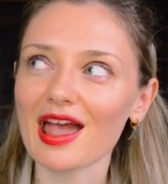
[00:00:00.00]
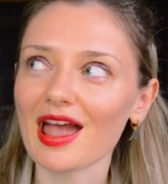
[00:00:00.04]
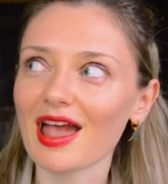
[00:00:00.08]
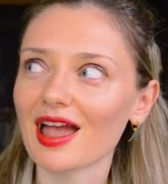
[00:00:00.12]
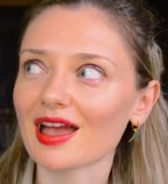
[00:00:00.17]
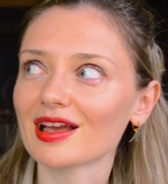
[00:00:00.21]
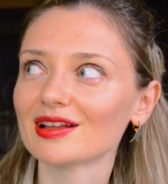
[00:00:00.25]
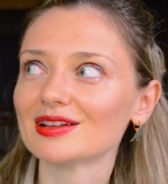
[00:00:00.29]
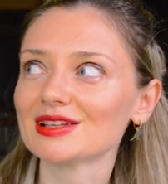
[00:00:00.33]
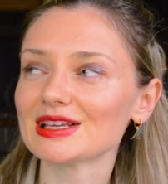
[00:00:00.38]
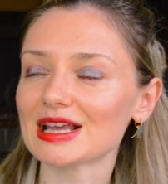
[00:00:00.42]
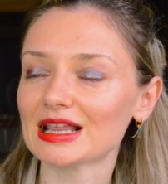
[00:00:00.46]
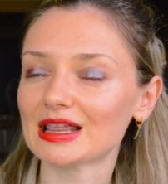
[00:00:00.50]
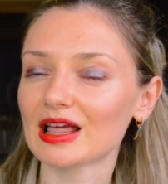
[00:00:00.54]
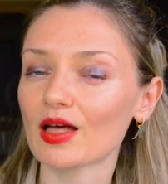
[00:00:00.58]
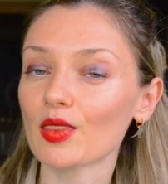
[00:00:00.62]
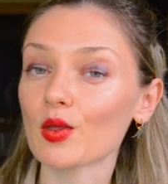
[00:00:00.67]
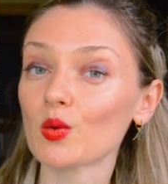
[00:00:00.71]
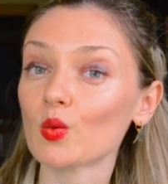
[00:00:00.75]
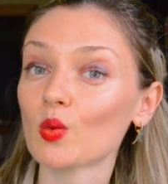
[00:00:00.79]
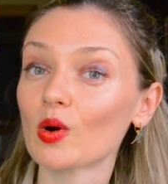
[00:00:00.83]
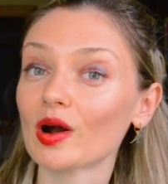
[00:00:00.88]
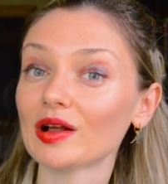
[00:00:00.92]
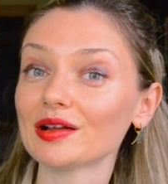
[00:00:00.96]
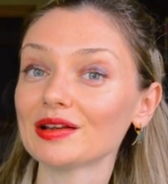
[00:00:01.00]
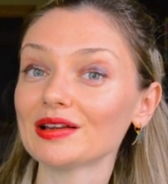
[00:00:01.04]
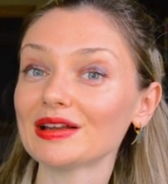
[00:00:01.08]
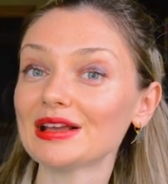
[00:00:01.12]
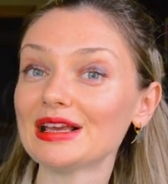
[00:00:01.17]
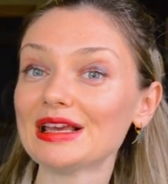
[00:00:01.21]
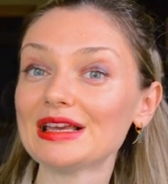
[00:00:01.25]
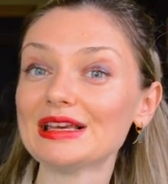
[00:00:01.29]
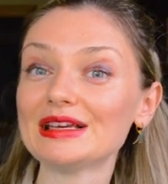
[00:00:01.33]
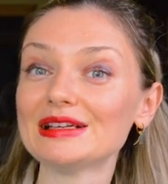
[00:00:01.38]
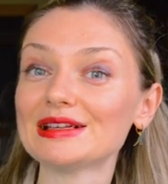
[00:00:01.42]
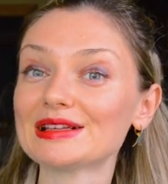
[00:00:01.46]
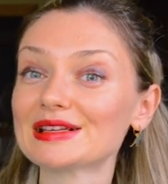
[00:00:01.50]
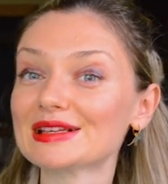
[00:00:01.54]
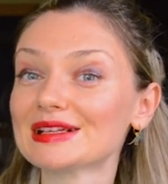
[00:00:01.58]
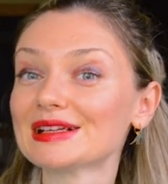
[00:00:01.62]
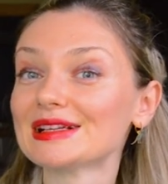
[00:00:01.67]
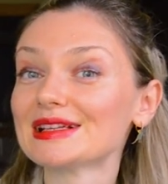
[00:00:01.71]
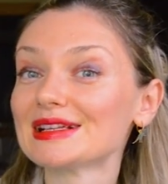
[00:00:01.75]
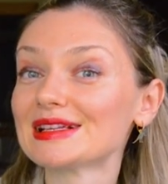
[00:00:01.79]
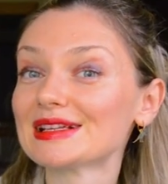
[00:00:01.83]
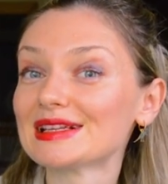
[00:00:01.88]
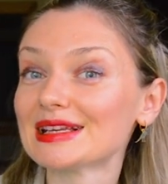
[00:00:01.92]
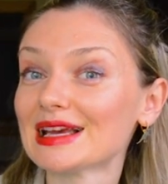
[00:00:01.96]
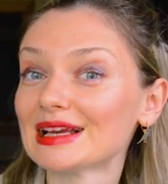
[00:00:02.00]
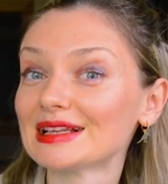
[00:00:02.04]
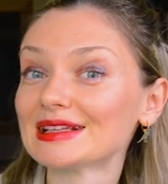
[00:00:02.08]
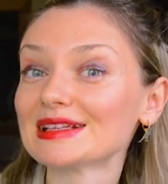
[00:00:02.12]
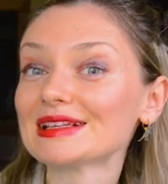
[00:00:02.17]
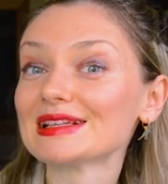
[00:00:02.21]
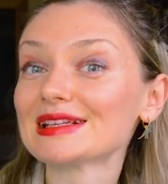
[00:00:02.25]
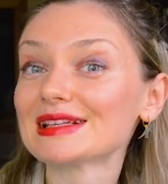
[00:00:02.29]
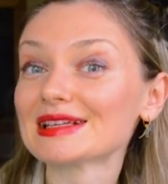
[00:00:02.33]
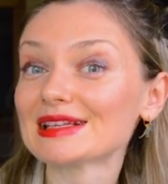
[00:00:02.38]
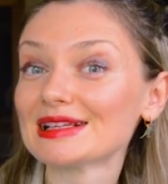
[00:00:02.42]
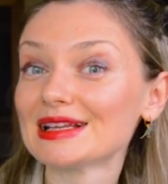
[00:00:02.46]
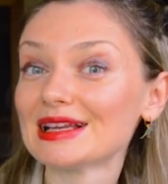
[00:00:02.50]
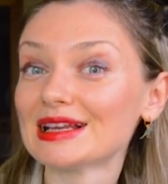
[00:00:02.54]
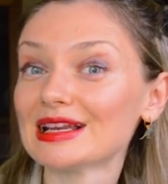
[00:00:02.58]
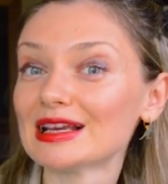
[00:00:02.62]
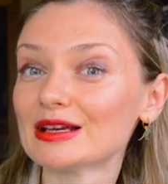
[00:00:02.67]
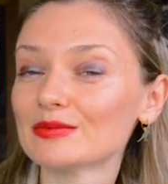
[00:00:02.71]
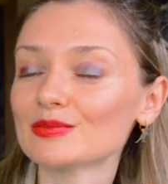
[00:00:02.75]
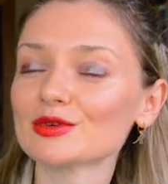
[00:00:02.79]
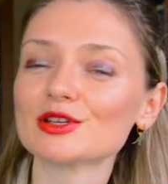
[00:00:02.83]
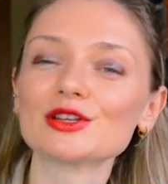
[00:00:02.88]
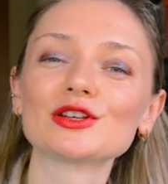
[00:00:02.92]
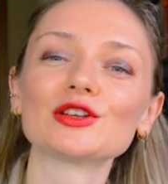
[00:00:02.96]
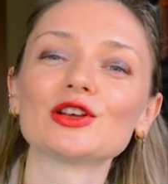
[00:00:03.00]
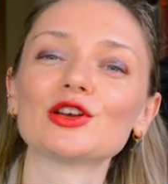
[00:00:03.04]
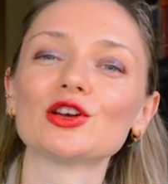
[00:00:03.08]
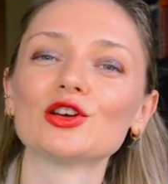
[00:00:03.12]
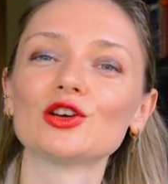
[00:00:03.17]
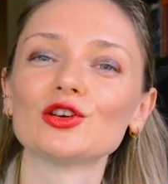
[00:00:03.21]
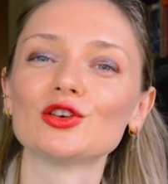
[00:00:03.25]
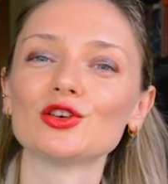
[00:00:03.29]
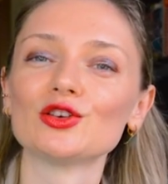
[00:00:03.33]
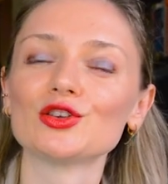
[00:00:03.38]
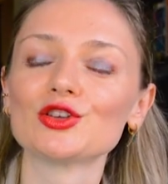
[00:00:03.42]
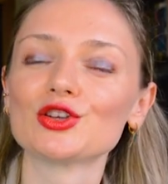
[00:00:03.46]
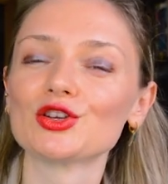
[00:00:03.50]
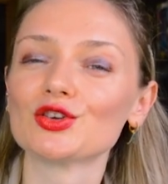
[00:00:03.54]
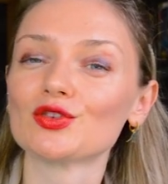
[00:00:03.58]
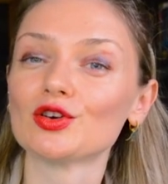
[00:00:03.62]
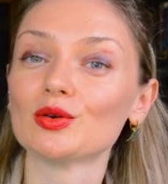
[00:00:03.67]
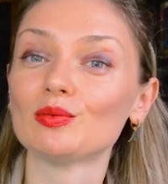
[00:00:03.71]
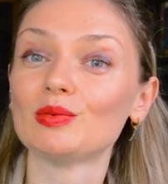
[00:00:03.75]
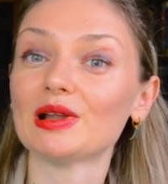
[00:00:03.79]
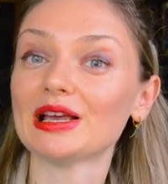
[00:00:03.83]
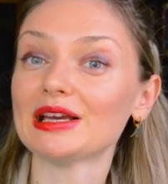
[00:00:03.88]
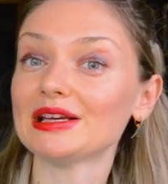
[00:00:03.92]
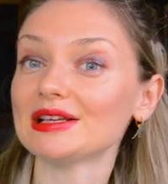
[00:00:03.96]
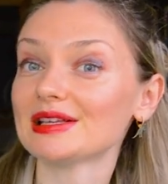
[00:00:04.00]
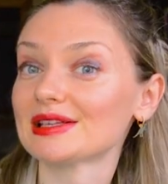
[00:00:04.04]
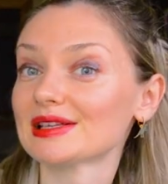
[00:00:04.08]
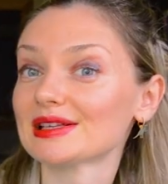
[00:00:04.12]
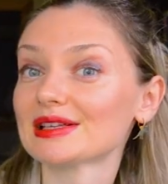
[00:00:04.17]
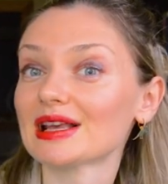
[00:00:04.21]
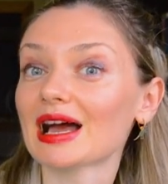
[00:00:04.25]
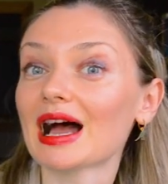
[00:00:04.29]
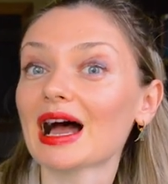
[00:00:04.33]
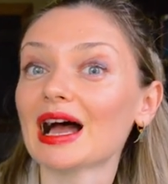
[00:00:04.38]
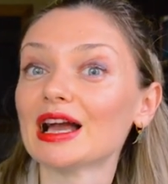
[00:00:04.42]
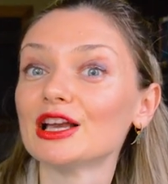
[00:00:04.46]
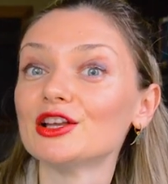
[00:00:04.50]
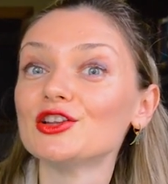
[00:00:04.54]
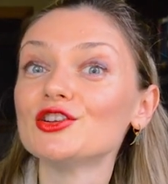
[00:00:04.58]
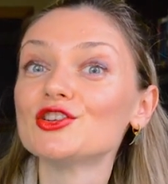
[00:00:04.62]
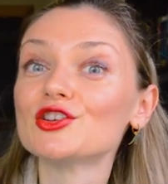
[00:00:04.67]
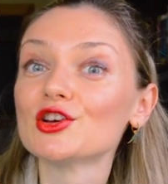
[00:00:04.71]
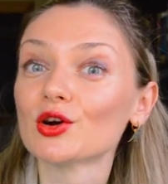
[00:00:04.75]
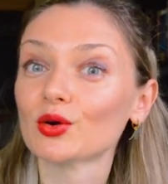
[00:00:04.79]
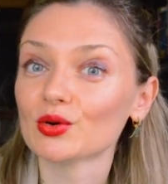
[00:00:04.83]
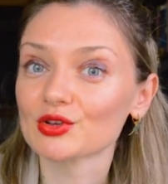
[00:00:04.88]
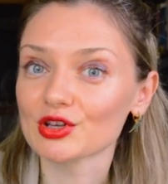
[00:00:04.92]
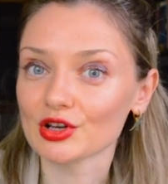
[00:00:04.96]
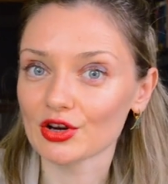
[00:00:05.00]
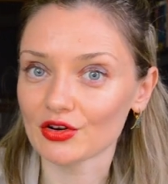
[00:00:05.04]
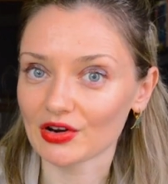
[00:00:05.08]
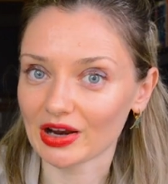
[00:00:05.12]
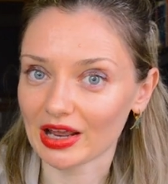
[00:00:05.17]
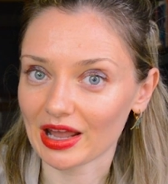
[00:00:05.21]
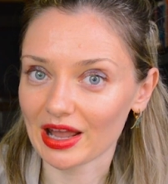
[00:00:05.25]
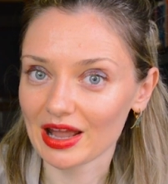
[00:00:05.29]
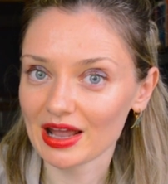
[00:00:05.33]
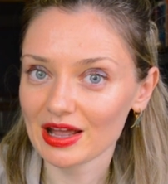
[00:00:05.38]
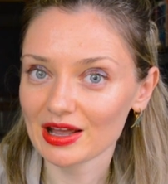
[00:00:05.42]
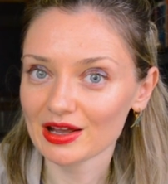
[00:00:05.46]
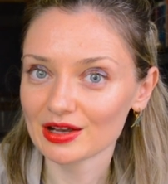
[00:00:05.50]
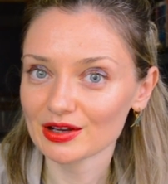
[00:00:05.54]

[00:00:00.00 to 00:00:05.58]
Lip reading: And another one is 10 synonyms to replace I don't agree.